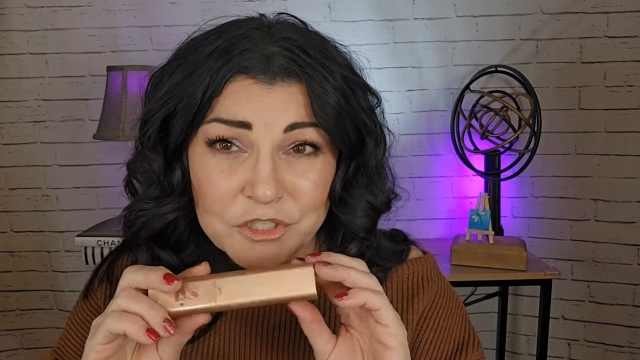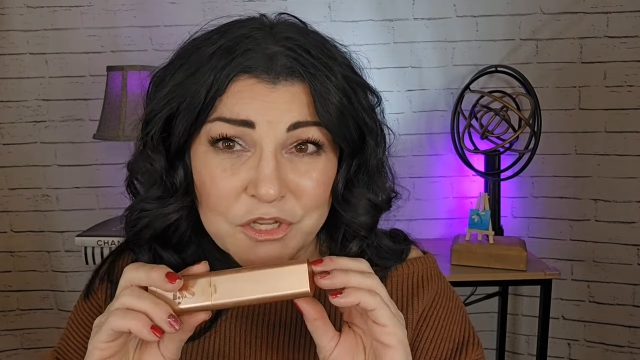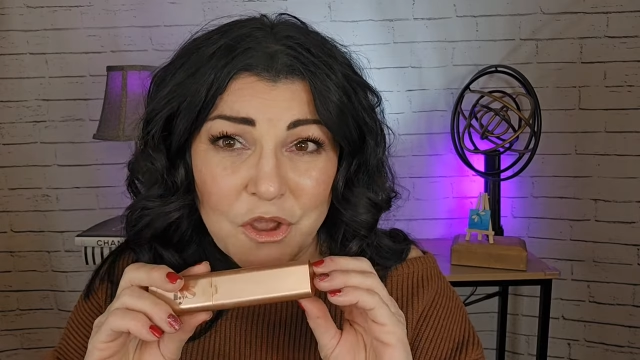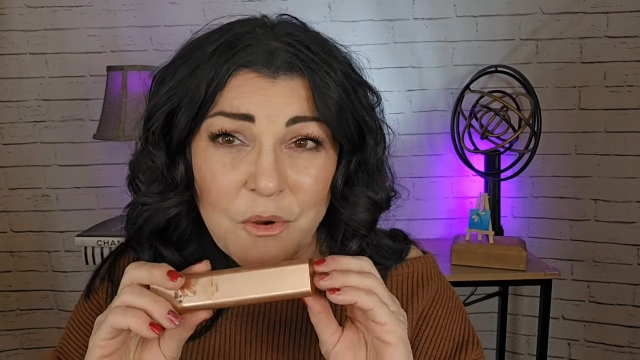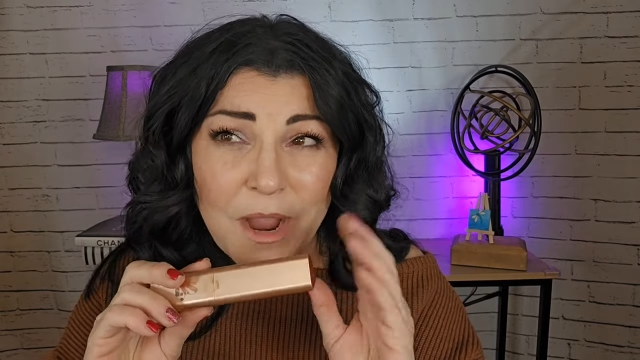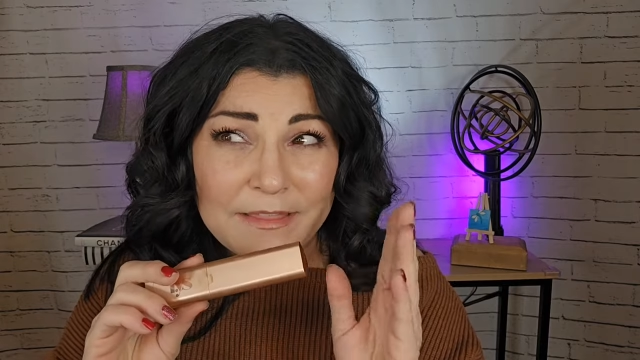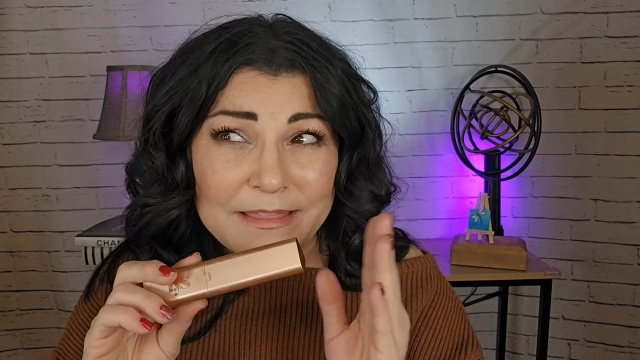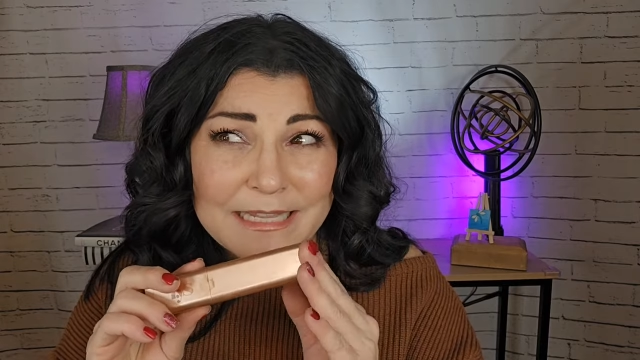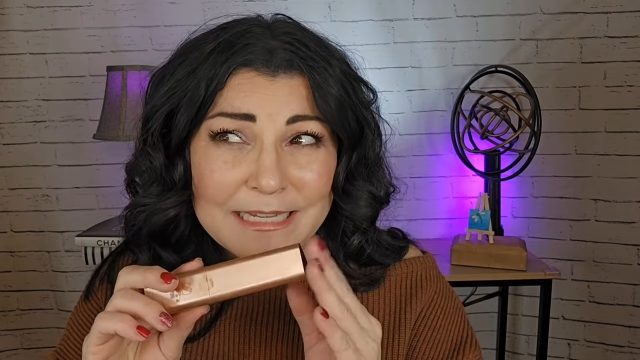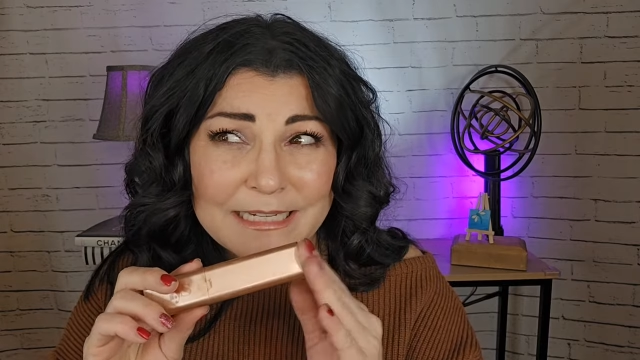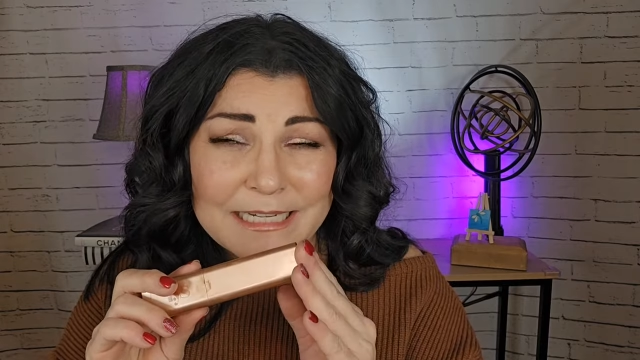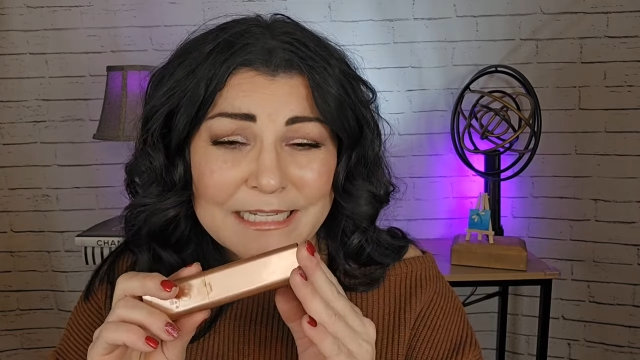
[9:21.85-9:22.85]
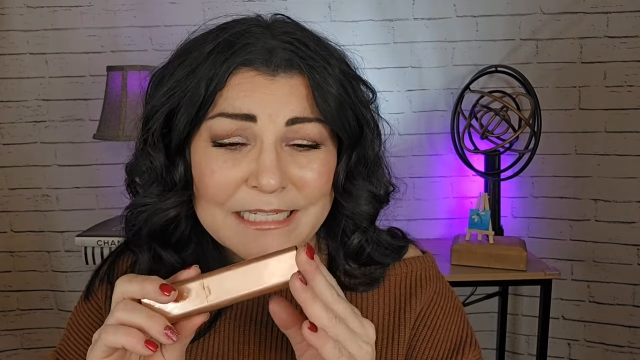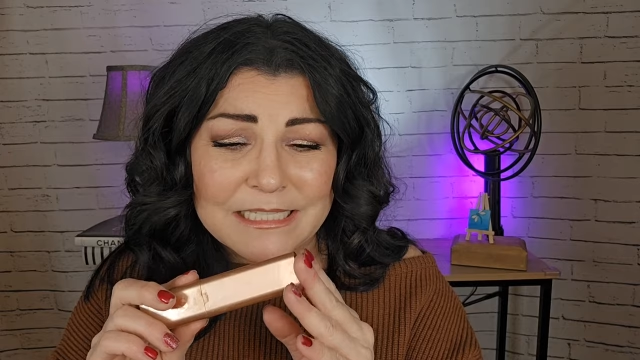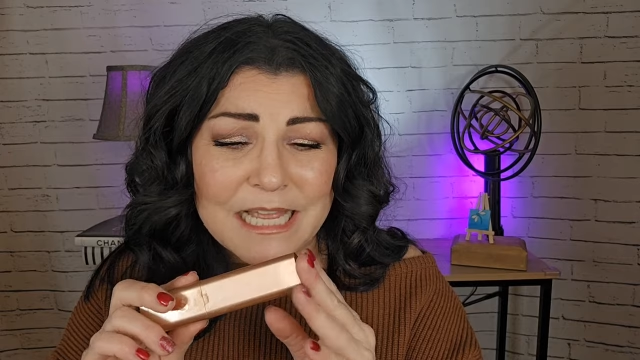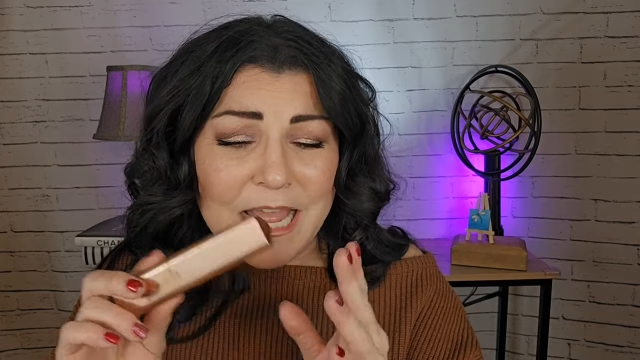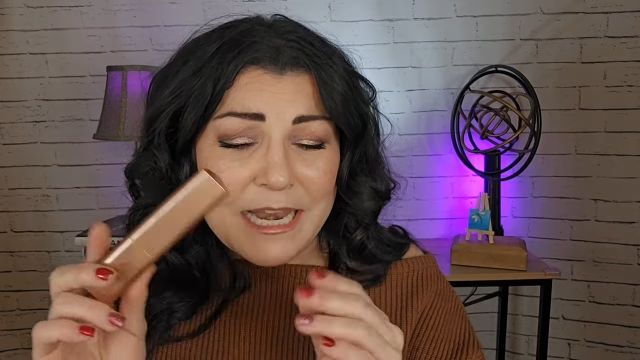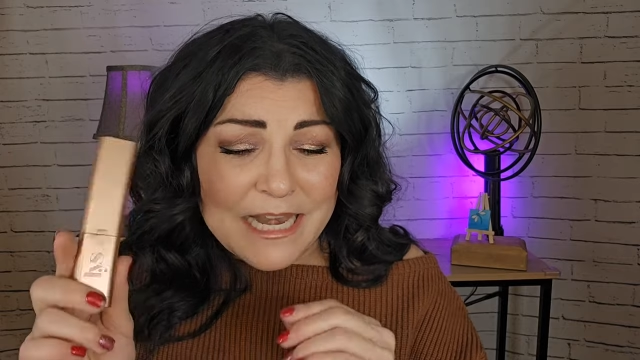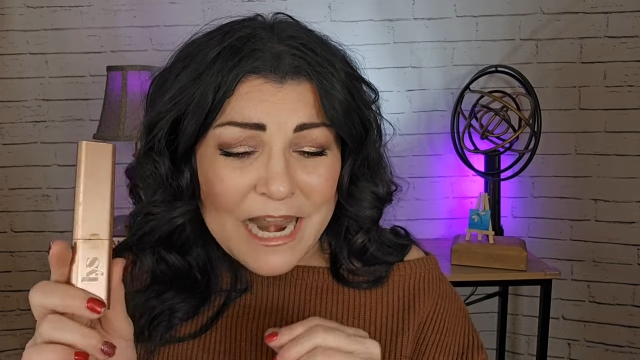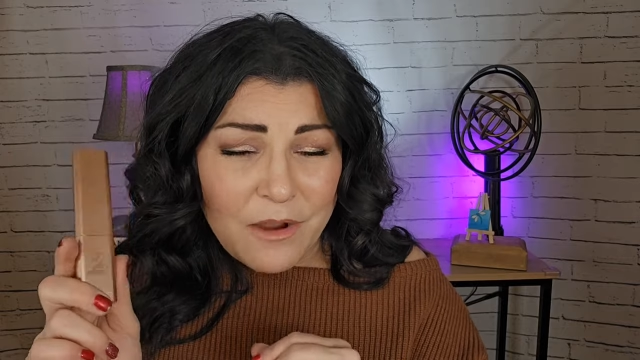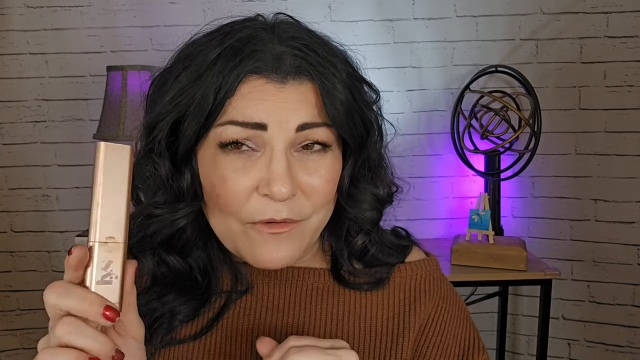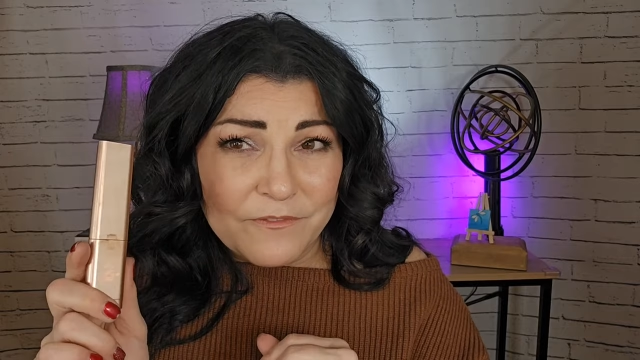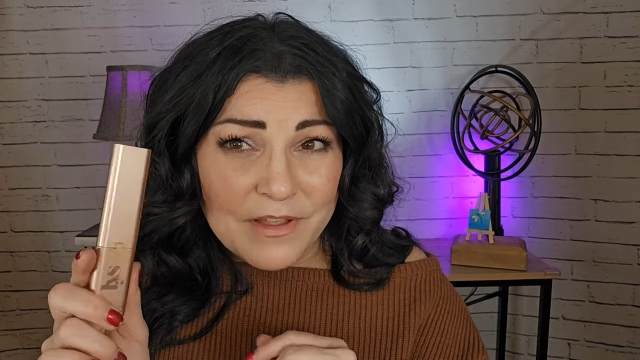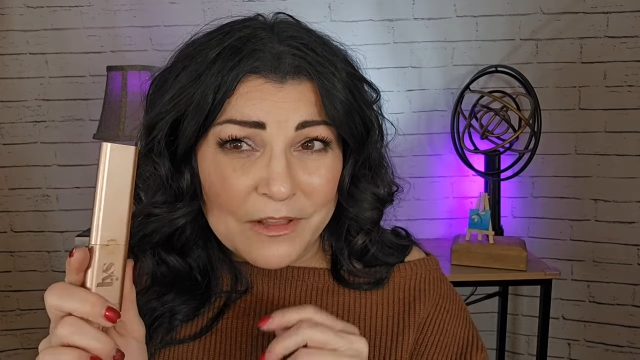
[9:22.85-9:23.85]
So I think it is
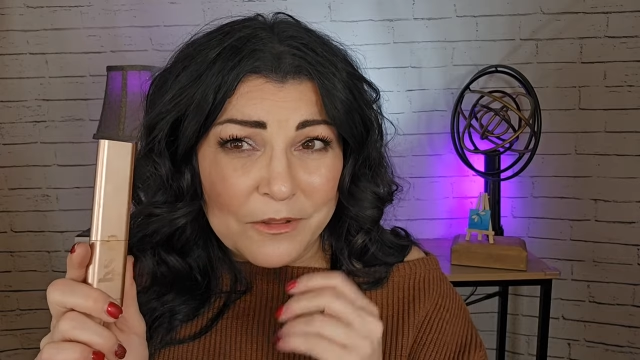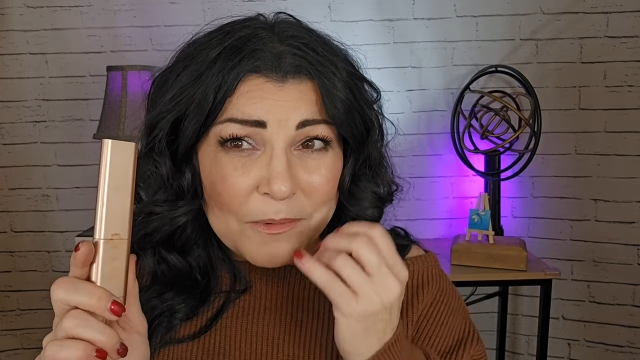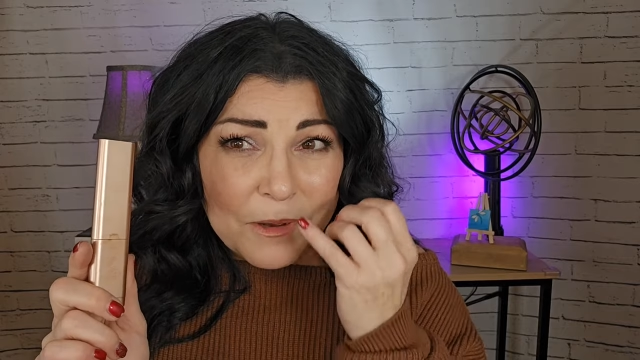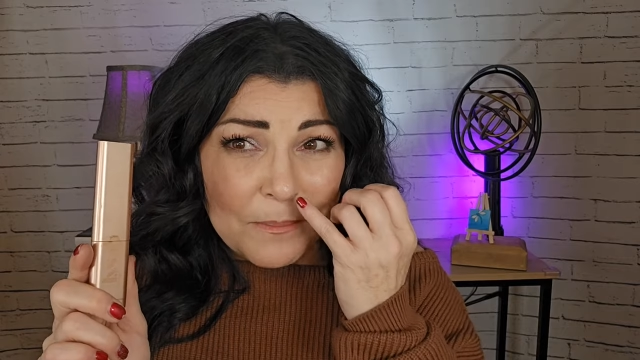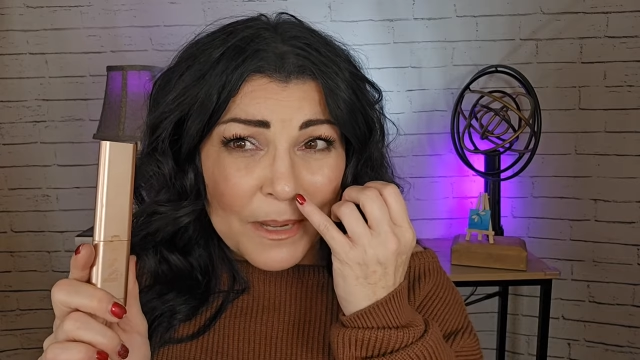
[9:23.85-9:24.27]
now available.